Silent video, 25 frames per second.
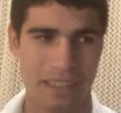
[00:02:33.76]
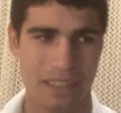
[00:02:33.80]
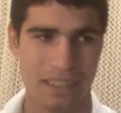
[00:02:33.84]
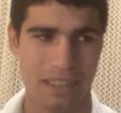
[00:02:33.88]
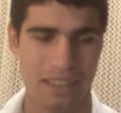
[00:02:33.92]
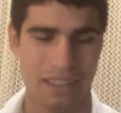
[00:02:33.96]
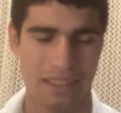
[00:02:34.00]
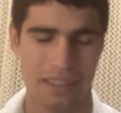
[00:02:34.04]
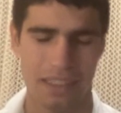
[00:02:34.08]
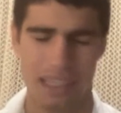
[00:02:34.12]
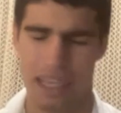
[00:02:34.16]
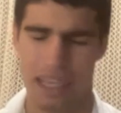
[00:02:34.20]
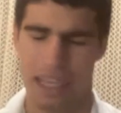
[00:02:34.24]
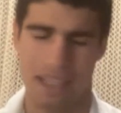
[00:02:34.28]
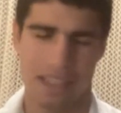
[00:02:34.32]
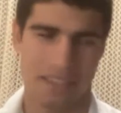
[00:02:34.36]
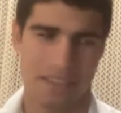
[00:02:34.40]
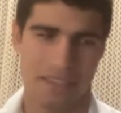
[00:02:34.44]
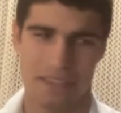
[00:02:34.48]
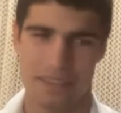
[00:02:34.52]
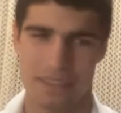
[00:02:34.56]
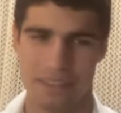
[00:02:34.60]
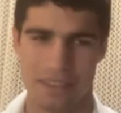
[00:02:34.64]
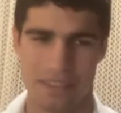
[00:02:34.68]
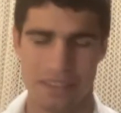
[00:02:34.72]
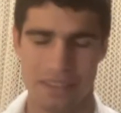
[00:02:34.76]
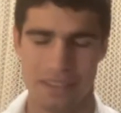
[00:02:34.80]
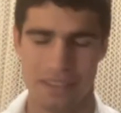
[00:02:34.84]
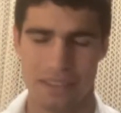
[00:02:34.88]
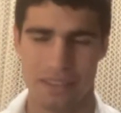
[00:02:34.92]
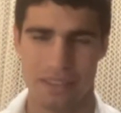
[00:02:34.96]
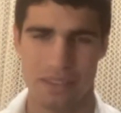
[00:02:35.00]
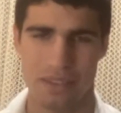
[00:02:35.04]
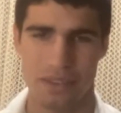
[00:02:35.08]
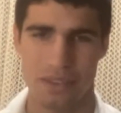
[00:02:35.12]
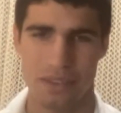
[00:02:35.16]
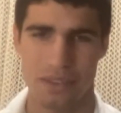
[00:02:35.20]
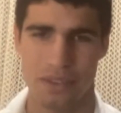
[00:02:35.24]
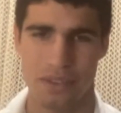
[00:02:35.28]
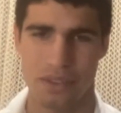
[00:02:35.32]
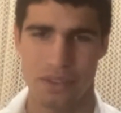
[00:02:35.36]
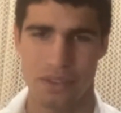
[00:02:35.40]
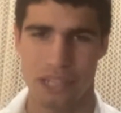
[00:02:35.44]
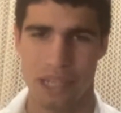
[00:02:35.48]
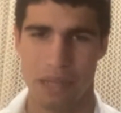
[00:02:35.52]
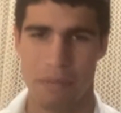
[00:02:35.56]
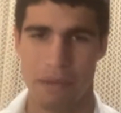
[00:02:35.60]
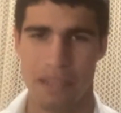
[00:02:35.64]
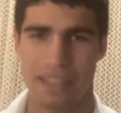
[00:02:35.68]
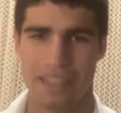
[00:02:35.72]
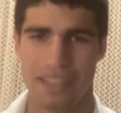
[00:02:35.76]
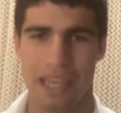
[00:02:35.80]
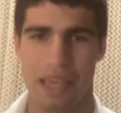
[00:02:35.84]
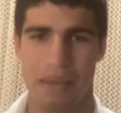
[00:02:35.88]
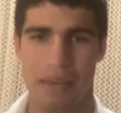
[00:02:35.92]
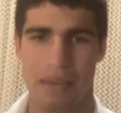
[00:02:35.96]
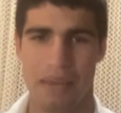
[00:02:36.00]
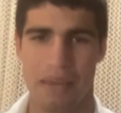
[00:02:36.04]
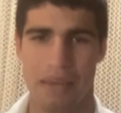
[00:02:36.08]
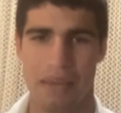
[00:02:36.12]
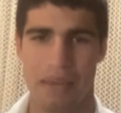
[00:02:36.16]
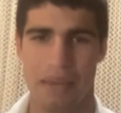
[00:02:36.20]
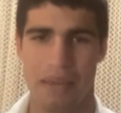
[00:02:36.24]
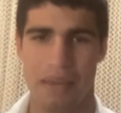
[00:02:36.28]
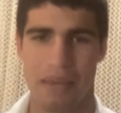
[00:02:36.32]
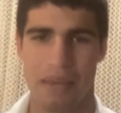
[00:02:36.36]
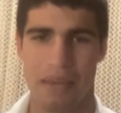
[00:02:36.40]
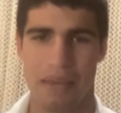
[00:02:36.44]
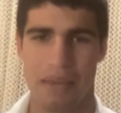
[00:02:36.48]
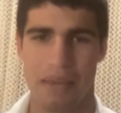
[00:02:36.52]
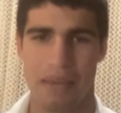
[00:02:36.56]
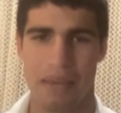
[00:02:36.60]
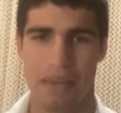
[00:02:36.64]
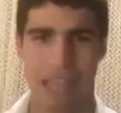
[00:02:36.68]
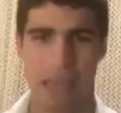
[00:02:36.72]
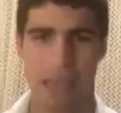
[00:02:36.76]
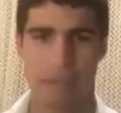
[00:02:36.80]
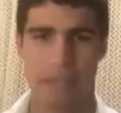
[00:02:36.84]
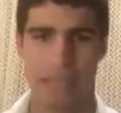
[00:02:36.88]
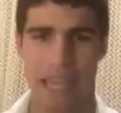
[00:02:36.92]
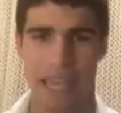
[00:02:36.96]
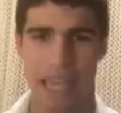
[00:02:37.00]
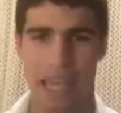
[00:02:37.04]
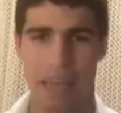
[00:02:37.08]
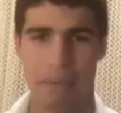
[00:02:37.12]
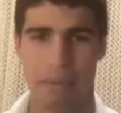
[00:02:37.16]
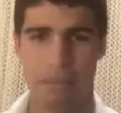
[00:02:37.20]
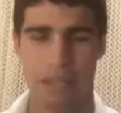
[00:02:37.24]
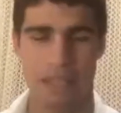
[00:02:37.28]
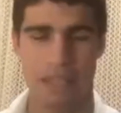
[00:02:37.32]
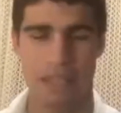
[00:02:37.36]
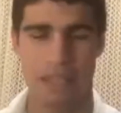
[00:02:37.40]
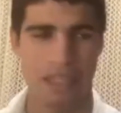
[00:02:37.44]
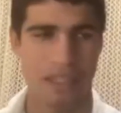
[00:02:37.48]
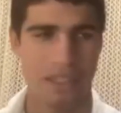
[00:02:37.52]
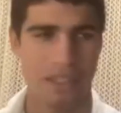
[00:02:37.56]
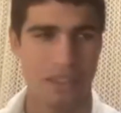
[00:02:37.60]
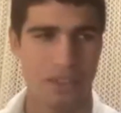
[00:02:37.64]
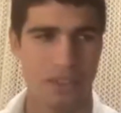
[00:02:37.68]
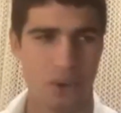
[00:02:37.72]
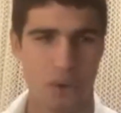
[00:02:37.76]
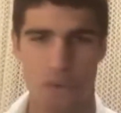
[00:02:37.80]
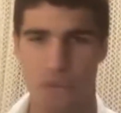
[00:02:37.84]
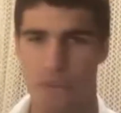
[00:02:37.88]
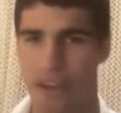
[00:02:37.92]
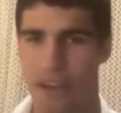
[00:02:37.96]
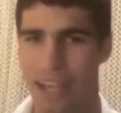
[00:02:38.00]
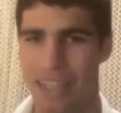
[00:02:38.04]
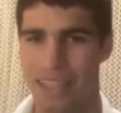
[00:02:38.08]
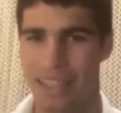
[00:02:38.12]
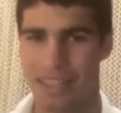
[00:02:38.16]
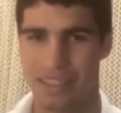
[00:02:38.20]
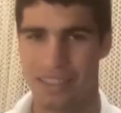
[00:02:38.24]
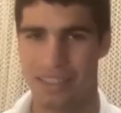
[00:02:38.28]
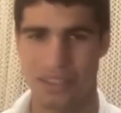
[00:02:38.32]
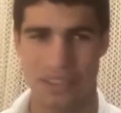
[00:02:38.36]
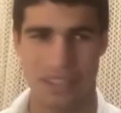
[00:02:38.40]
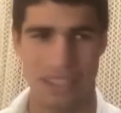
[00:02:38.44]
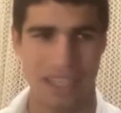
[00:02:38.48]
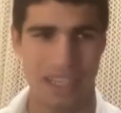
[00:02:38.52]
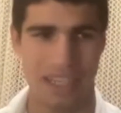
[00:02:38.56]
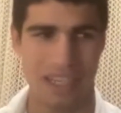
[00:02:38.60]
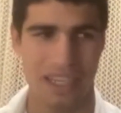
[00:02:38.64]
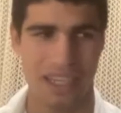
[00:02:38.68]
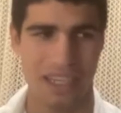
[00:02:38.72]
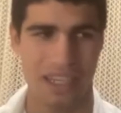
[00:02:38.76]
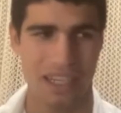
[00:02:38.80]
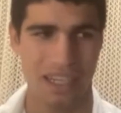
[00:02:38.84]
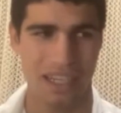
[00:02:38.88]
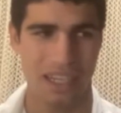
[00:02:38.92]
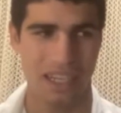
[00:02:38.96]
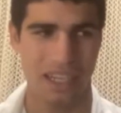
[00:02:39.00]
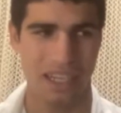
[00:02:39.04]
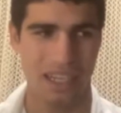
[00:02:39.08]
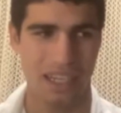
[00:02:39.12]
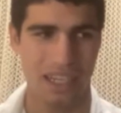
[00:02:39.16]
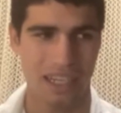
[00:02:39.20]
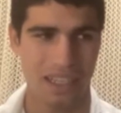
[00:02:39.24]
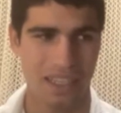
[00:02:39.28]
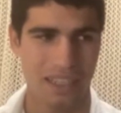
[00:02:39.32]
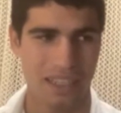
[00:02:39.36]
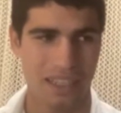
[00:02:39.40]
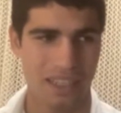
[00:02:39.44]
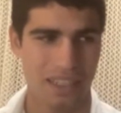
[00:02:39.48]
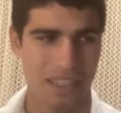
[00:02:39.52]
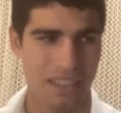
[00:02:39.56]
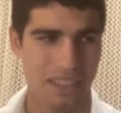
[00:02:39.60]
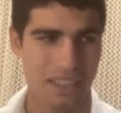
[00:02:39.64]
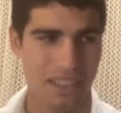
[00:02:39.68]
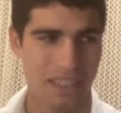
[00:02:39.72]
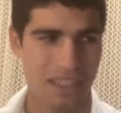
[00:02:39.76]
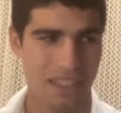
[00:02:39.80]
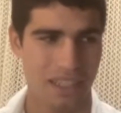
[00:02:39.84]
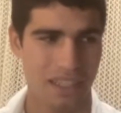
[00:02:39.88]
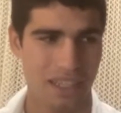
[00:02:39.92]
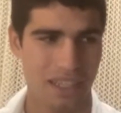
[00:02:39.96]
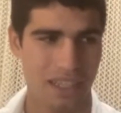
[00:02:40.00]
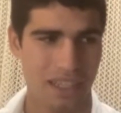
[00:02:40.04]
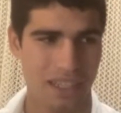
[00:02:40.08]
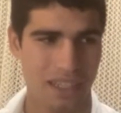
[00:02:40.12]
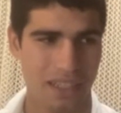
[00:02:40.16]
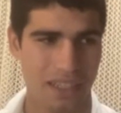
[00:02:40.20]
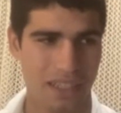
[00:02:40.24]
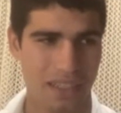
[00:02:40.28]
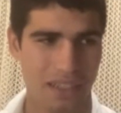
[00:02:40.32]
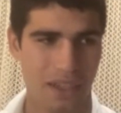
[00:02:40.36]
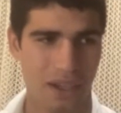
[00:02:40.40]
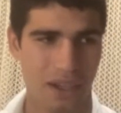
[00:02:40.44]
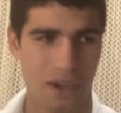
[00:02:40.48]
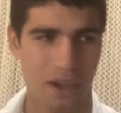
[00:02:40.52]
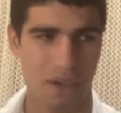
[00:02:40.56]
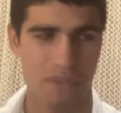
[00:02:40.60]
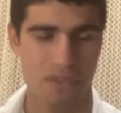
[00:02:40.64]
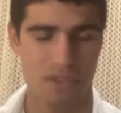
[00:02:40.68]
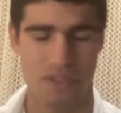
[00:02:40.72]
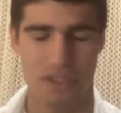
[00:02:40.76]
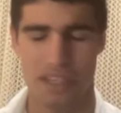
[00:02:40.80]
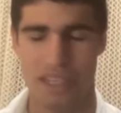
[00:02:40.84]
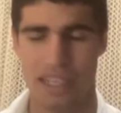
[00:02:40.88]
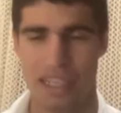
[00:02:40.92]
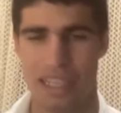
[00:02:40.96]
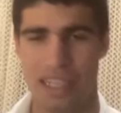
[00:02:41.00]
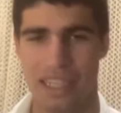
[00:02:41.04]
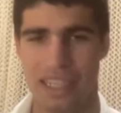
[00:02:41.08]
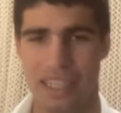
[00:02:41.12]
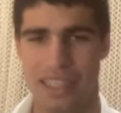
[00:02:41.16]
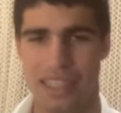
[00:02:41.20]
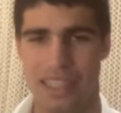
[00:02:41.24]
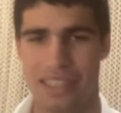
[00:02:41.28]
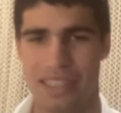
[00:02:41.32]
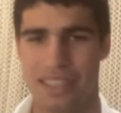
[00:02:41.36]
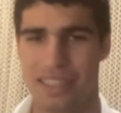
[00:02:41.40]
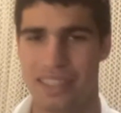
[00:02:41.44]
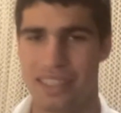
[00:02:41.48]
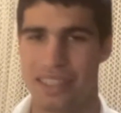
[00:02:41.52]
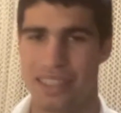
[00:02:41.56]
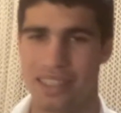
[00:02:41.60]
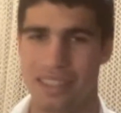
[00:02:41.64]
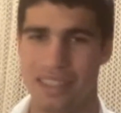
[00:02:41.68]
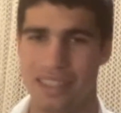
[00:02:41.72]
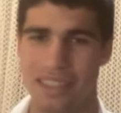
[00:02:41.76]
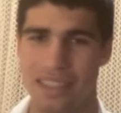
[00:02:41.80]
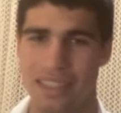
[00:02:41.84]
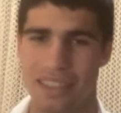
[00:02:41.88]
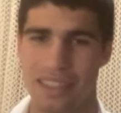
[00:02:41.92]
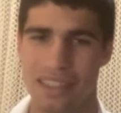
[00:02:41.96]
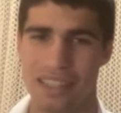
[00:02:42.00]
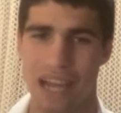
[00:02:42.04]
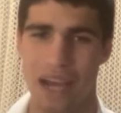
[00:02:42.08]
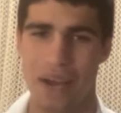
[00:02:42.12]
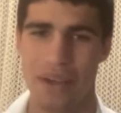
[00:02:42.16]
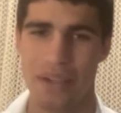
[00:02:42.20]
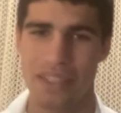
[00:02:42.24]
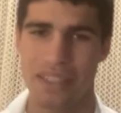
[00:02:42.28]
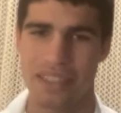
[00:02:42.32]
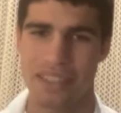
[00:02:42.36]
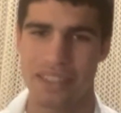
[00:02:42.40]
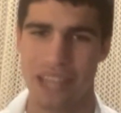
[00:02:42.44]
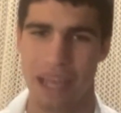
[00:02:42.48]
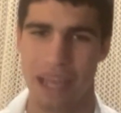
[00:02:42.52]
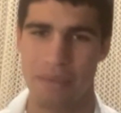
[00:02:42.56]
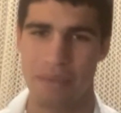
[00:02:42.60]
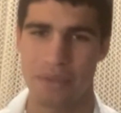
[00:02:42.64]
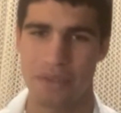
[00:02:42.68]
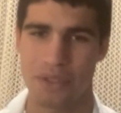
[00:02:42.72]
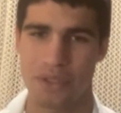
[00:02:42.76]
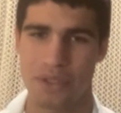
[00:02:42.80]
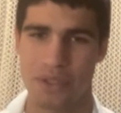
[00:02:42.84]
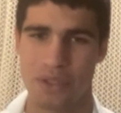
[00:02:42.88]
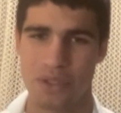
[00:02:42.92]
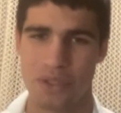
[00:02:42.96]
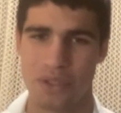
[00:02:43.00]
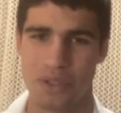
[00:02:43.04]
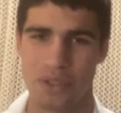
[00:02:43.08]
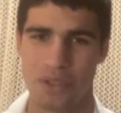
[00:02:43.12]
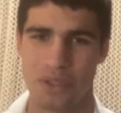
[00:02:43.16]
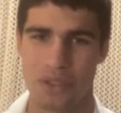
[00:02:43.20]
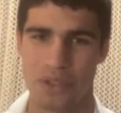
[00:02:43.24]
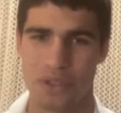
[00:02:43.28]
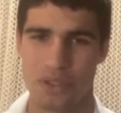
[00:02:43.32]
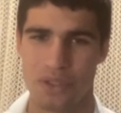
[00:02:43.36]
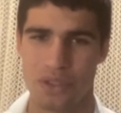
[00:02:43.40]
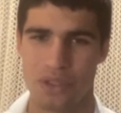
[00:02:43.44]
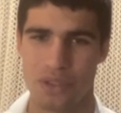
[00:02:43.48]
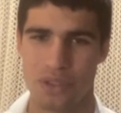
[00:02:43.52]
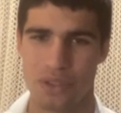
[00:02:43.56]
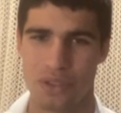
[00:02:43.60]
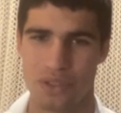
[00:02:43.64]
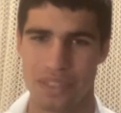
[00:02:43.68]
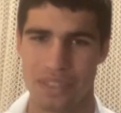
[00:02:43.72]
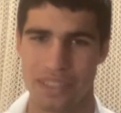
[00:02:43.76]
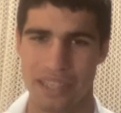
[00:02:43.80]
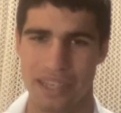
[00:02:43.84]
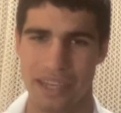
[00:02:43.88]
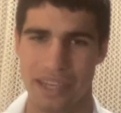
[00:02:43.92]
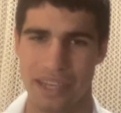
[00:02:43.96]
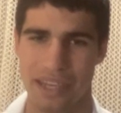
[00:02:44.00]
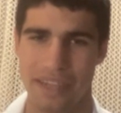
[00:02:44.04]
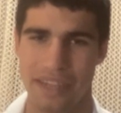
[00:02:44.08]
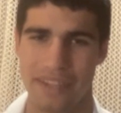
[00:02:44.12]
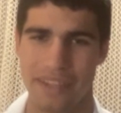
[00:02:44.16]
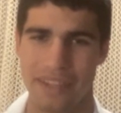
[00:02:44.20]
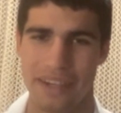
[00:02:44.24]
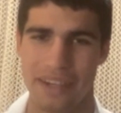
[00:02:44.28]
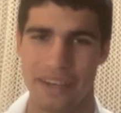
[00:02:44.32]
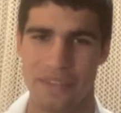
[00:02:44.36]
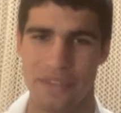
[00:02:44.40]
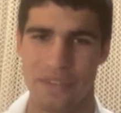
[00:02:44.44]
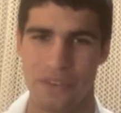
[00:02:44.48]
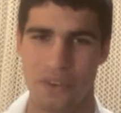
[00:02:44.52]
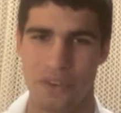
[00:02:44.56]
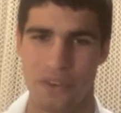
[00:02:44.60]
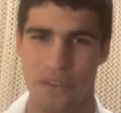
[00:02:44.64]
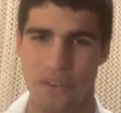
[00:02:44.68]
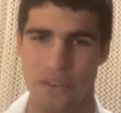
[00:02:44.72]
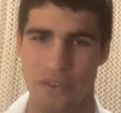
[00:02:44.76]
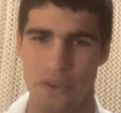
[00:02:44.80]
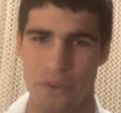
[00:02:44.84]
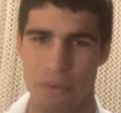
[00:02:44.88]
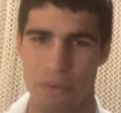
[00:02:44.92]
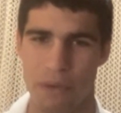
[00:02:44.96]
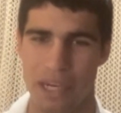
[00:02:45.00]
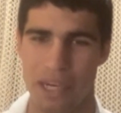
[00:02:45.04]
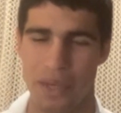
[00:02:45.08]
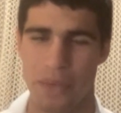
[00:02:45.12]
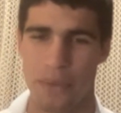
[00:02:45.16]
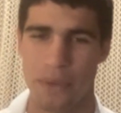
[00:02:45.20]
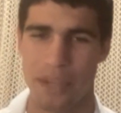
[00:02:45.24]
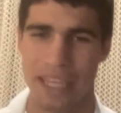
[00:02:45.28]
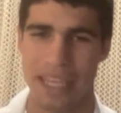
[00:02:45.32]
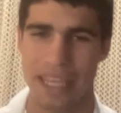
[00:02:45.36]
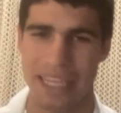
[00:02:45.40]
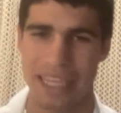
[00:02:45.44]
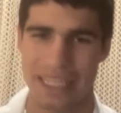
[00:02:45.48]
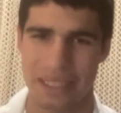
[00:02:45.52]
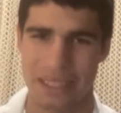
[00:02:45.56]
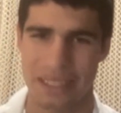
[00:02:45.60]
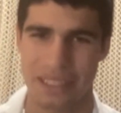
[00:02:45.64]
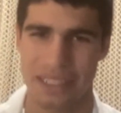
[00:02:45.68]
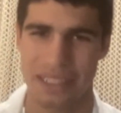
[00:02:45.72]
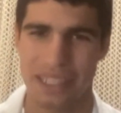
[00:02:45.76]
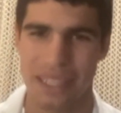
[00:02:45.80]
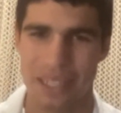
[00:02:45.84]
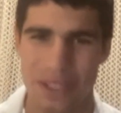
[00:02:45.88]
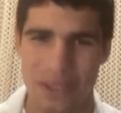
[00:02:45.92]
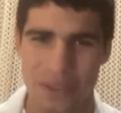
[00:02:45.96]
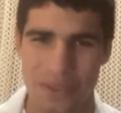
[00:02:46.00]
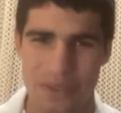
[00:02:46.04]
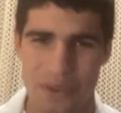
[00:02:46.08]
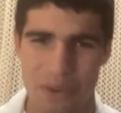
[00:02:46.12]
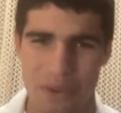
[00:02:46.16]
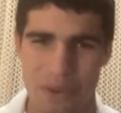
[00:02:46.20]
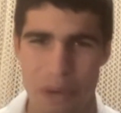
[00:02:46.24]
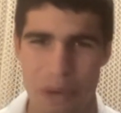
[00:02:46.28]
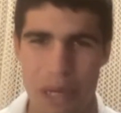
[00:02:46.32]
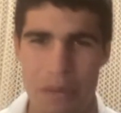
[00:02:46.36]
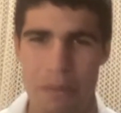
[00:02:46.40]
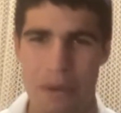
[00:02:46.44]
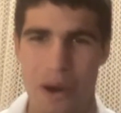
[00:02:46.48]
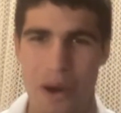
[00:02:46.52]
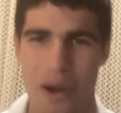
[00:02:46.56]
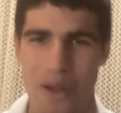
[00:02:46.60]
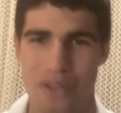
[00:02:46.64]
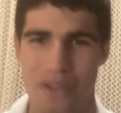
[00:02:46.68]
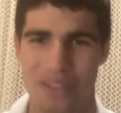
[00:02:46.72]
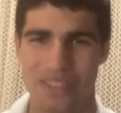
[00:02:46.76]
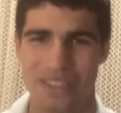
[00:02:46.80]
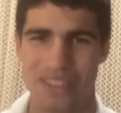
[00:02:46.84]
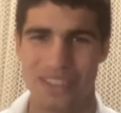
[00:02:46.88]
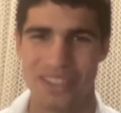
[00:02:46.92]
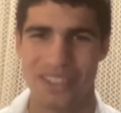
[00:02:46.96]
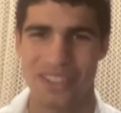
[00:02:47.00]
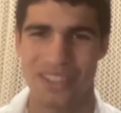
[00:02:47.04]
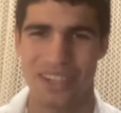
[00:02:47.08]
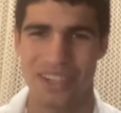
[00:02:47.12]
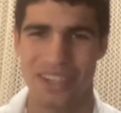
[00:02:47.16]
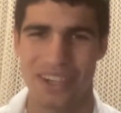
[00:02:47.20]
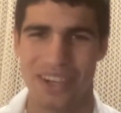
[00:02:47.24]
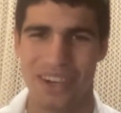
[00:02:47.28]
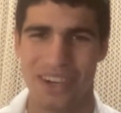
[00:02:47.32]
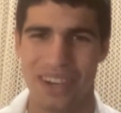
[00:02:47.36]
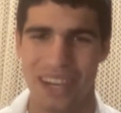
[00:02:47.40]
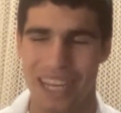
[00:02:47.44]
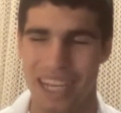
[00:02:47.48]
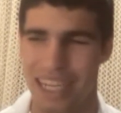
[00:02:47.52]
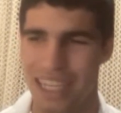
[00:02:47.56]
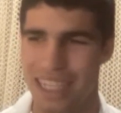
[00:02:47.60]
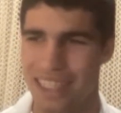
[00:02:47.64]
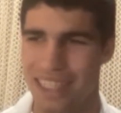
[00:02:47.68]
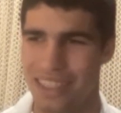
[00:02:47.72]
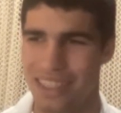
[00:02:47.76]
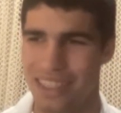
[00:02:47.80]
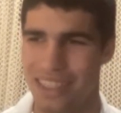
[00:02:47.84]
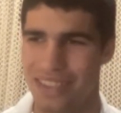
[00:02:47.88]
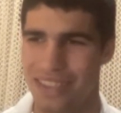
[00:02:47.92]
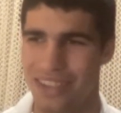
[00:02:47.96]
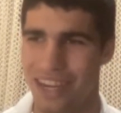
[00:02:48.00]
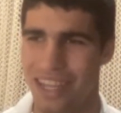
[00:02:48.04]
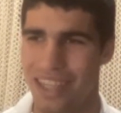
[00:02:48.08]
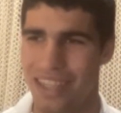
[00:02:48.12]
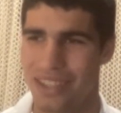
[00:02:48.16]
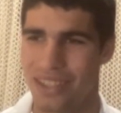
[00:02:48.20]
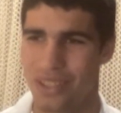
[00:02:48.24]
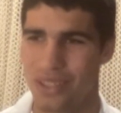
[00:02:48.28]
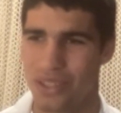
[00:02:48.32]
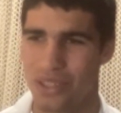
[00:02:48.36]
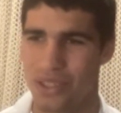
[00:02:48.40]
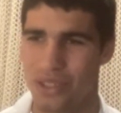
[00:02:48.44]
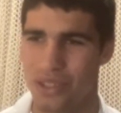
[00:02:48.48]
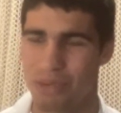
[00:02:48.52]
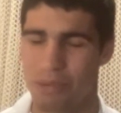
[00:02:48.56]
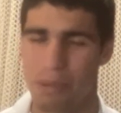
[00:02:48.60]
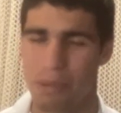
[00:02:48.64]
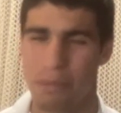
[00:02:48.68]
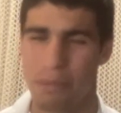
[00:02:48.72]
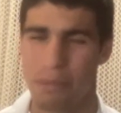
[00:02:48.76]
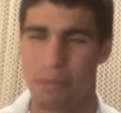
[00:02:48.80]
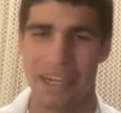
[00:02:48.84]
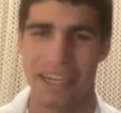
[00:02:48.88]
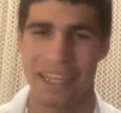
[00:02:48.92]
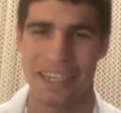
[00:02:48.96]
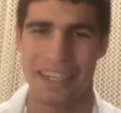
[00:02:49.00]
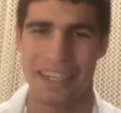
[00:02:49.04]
Yes, you said my time came so fast, and obviously it's time to stay there for many weeks, for many months, you know, and trying to be better.